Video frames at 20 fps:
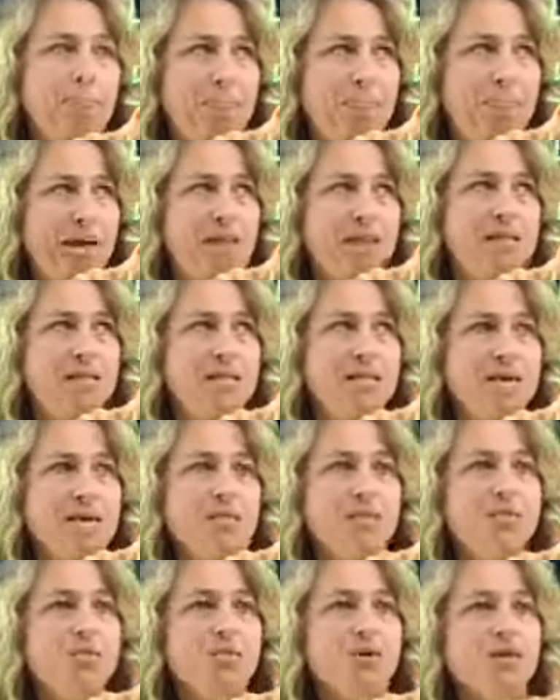That's
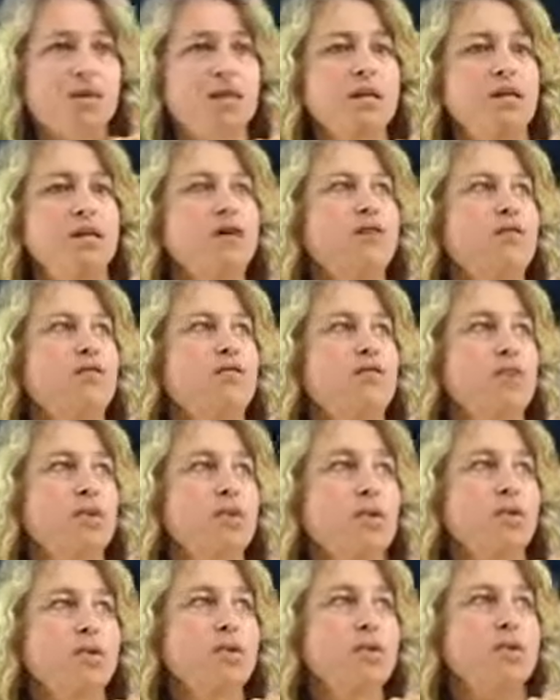another one.
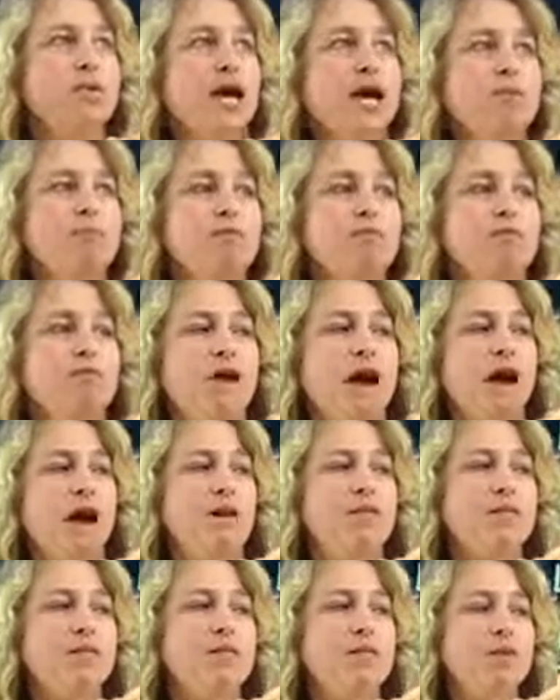4 times
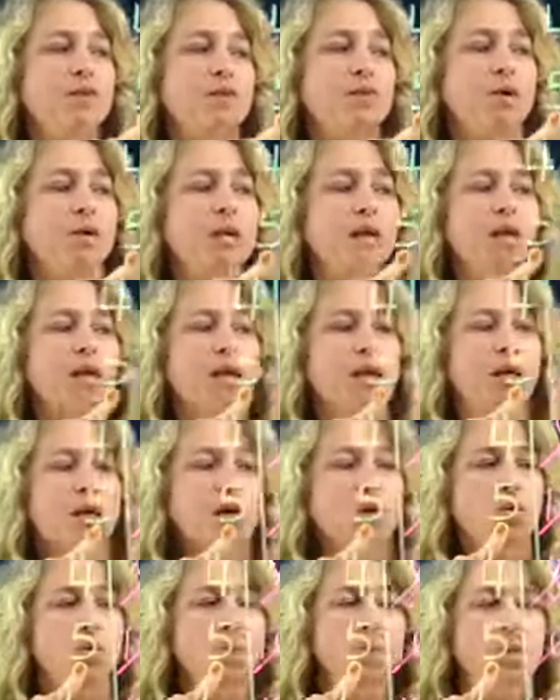5 is 20.
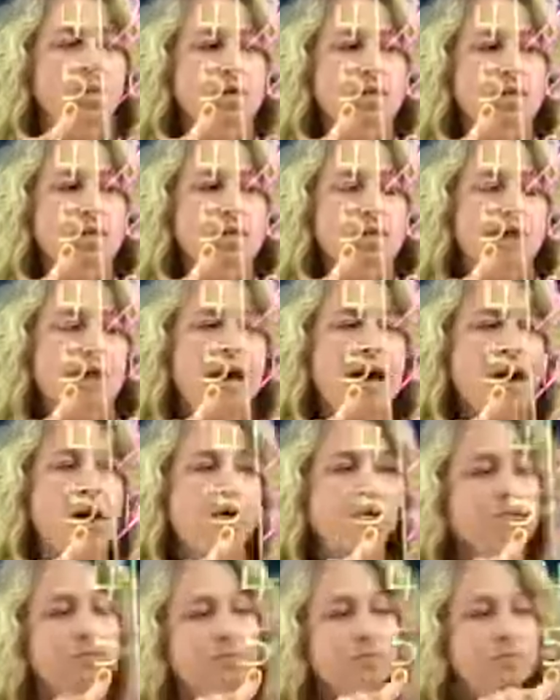Cross it
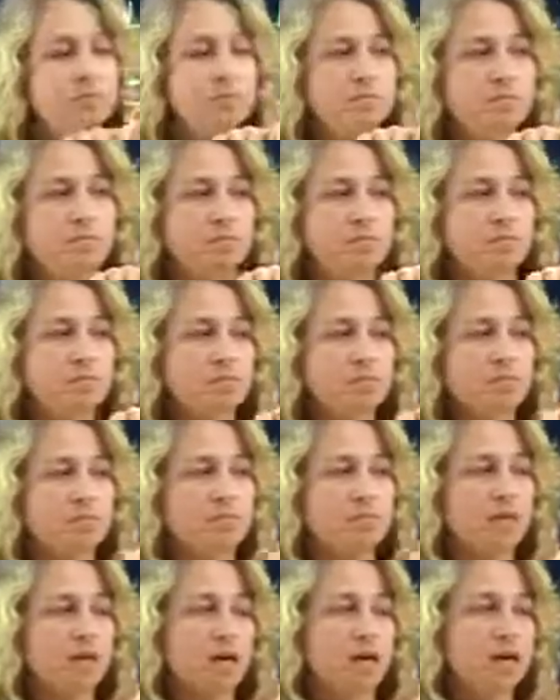out.
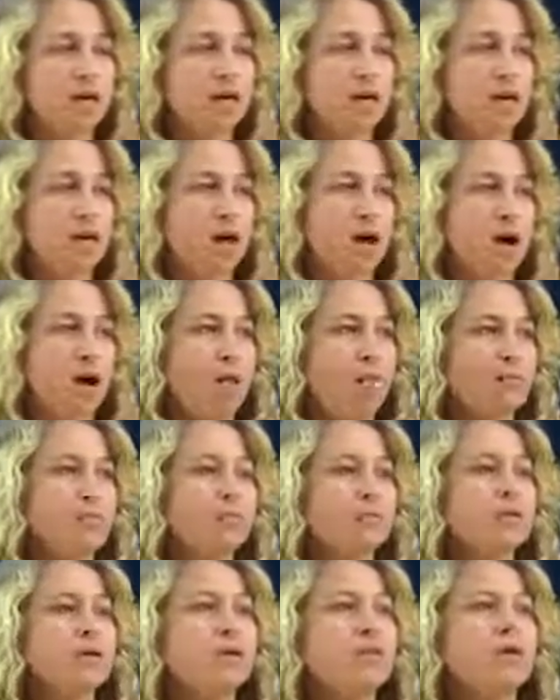Now,
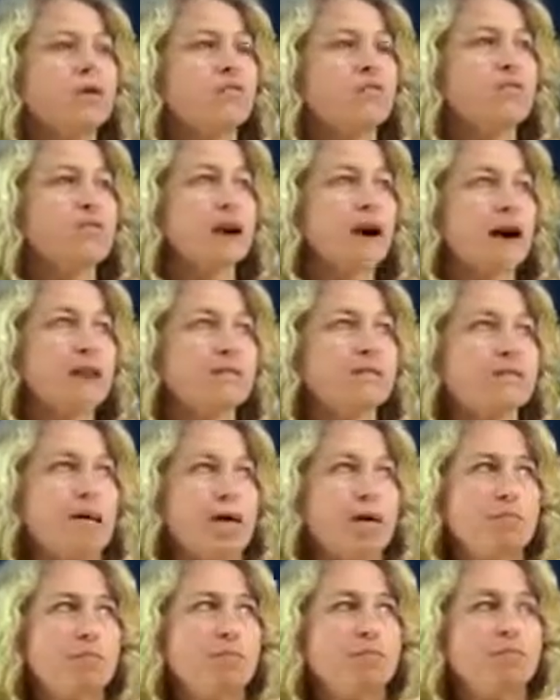5
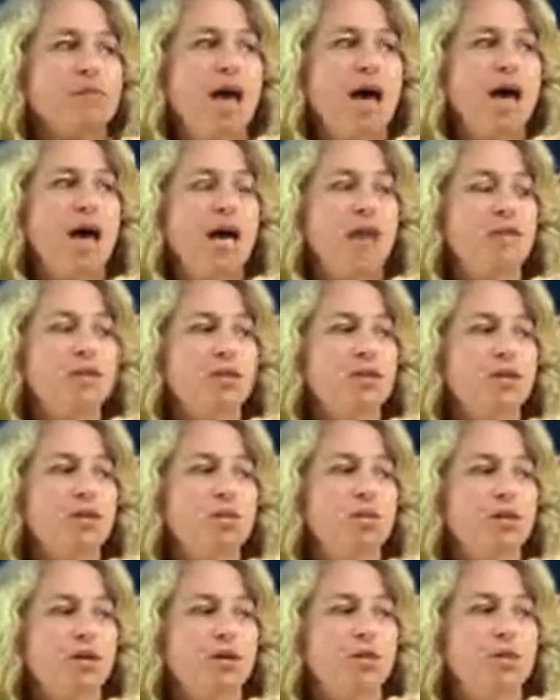times 5,
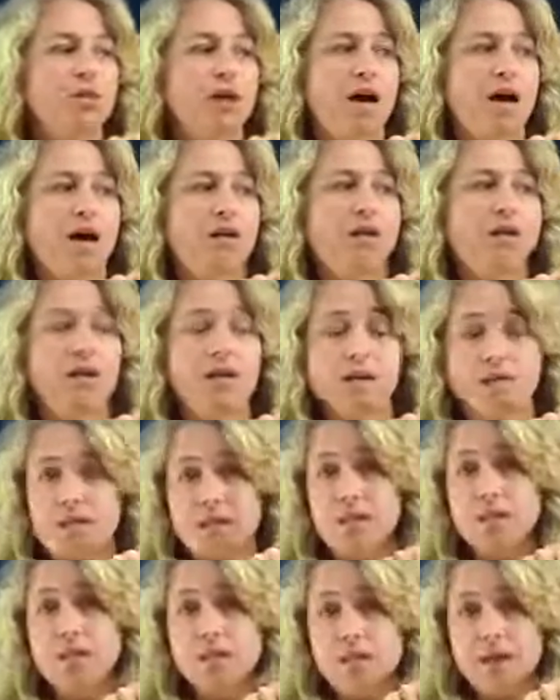25.
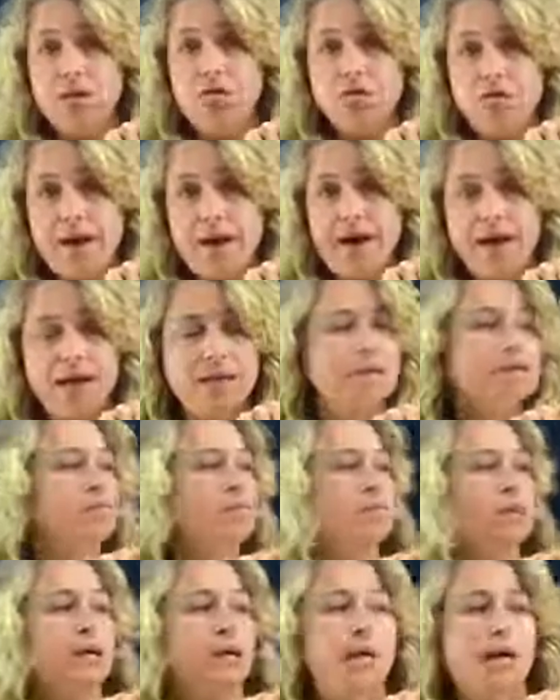That's a new fact.
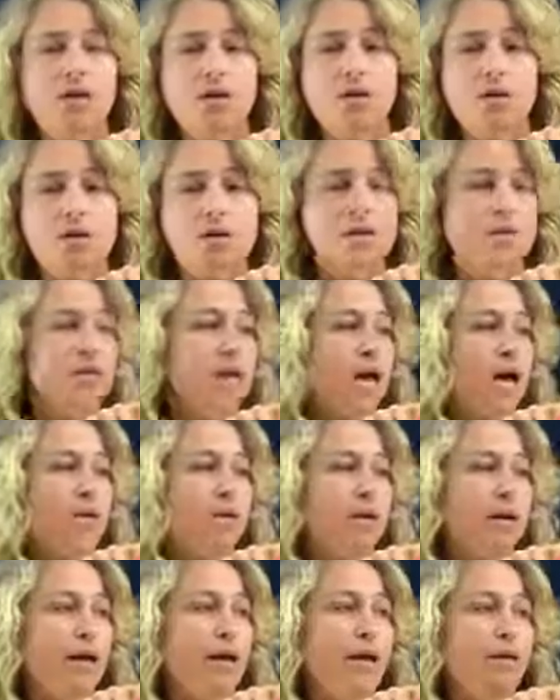We can't cross that
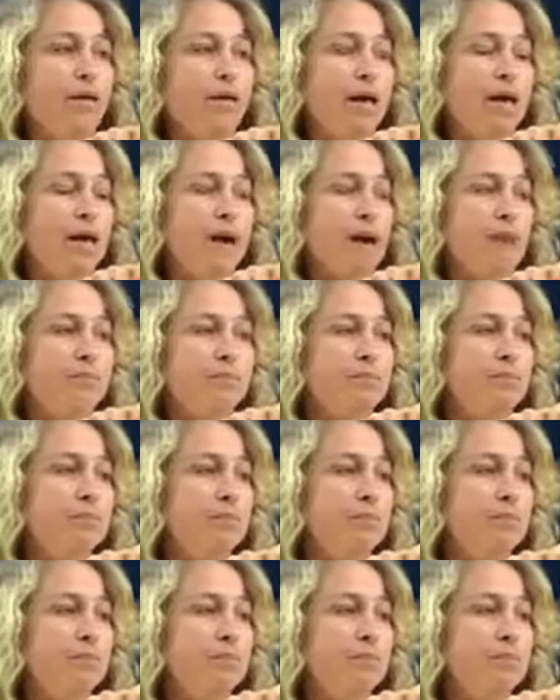one out yet.